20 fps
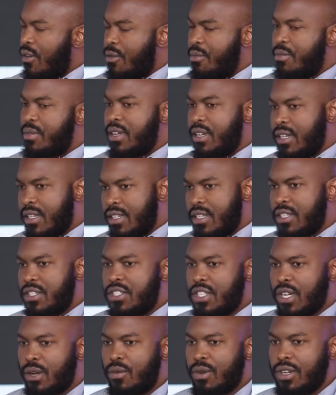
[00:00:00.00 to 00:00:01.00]
Nairobi and
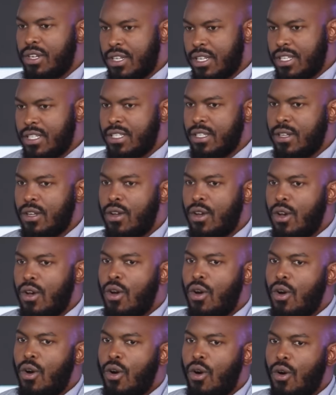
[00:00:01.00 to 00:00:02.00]
check what it is.
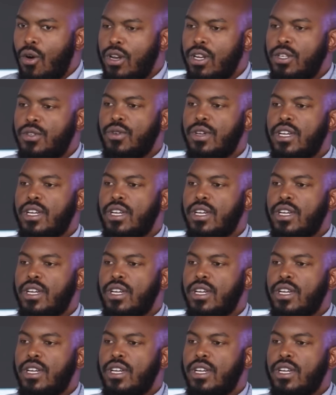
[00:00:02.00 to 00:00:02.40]
Only